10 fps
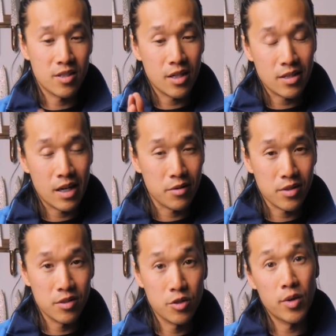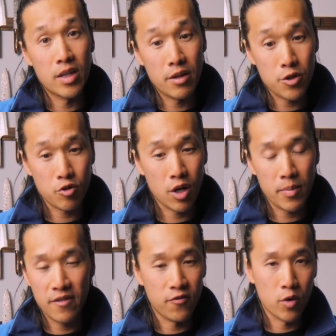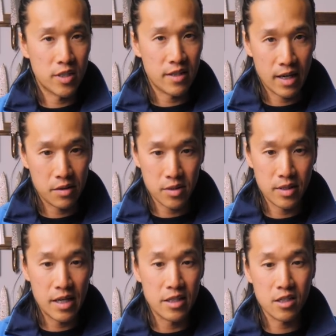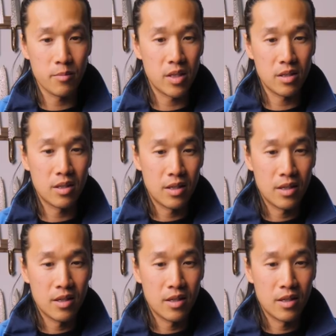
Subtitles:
6,000 to a leather strop at 14,000 is going to be,